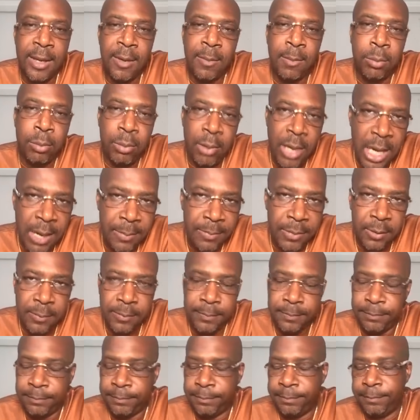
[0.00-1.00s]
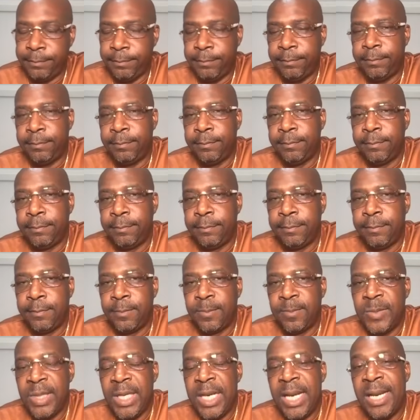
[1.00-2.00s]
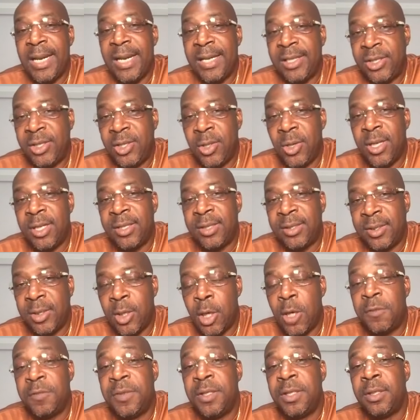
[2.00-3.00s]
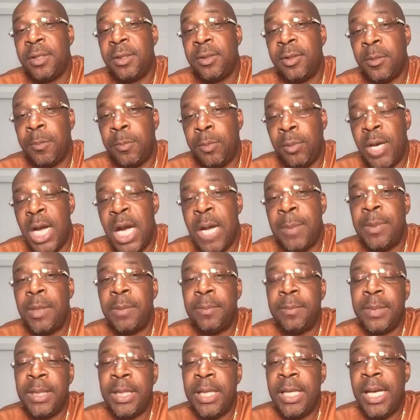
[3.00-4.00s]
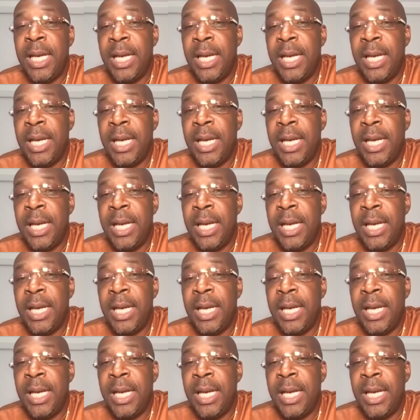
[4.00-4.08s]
they had a problem. And they started solving the problem.